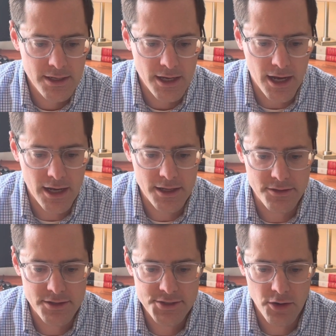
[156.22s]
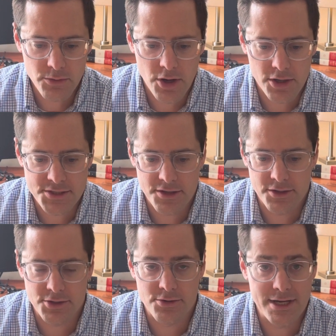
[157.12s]
The total cost of
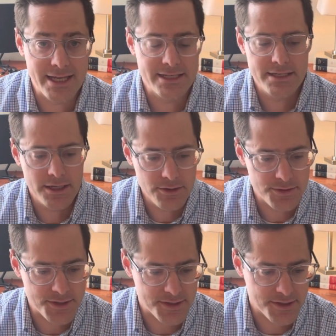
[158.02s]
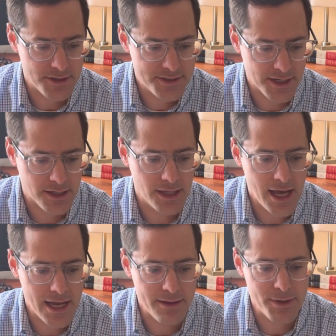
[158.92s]
the degree continues to
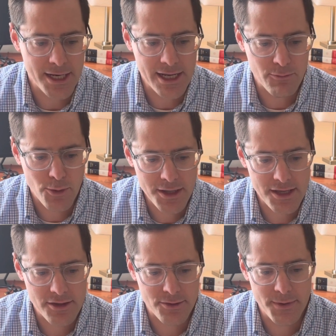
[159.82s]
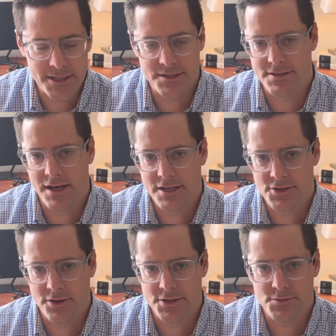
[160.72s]
climb, and one of the other pieces that I
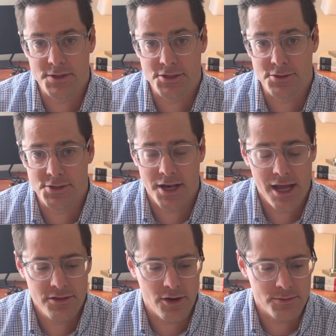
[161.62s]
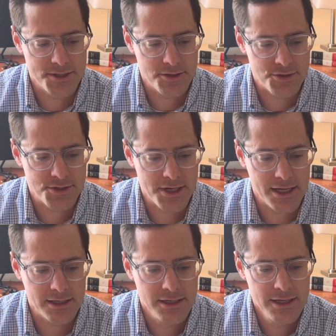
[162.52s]
saw in this research that I thought was
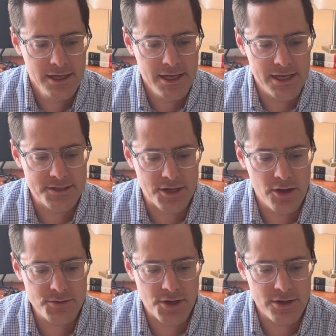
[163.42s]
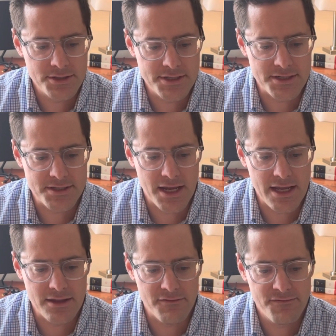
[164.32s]
interesting is it goes on to
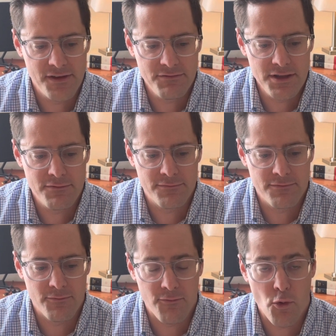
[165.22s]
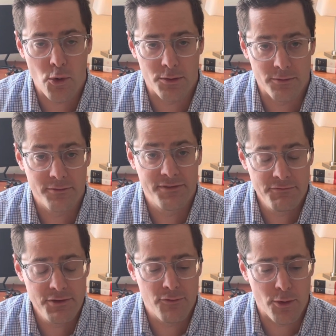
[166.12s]
say that
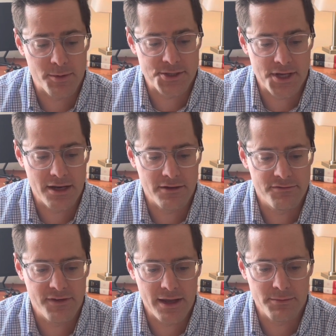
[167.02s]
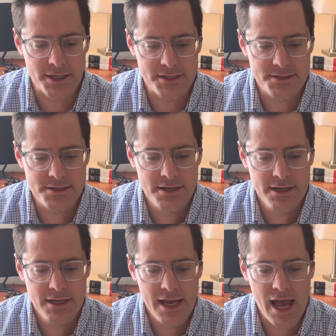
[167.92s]
54% of families
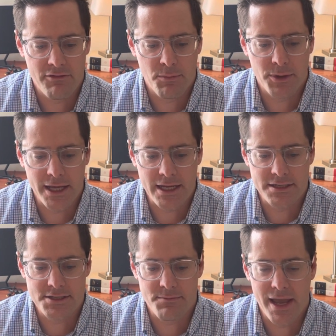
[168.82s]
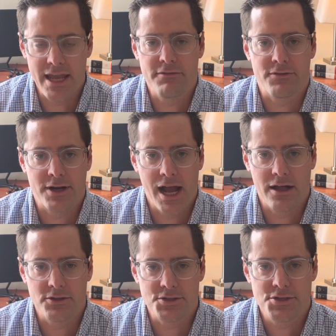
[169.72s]
have a plan to pay for
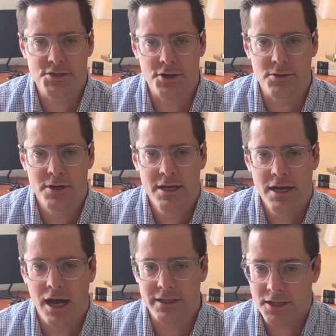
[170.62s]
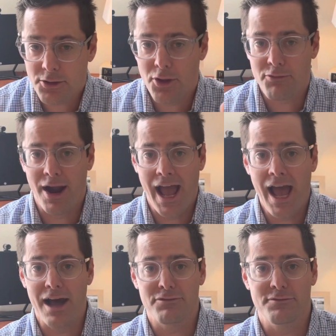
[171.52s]
college. So a little over
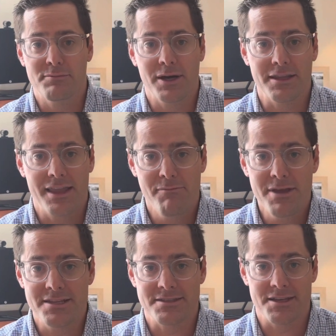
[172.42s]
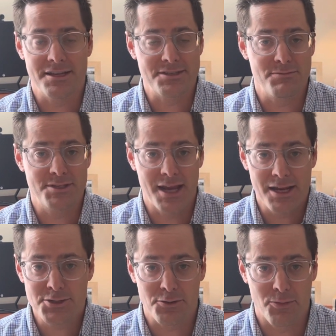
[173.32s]
half, but that means a
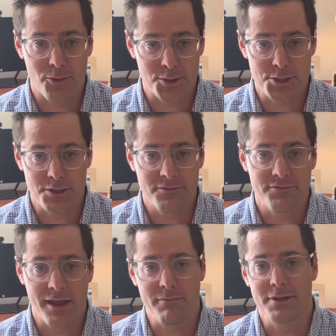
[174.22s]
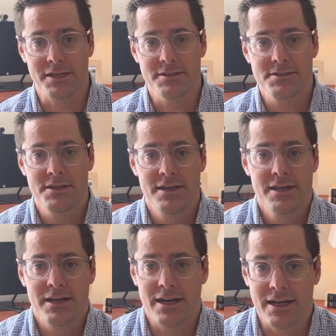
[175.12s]
substantial portion of families
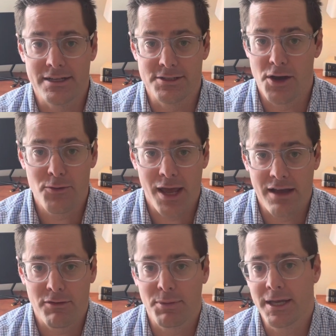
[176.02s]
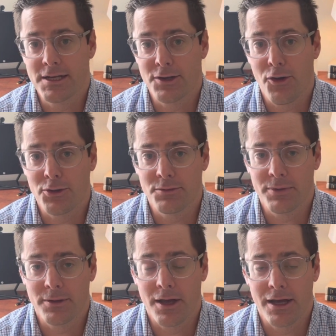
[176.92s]
don't have a plan at all
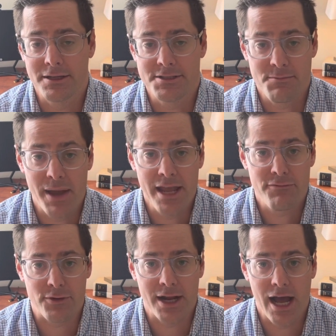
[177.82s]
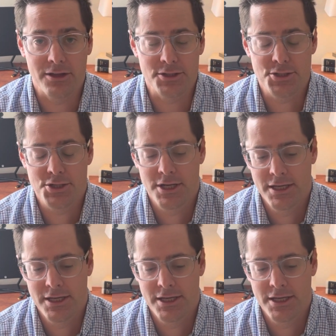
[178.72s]
to pay for college.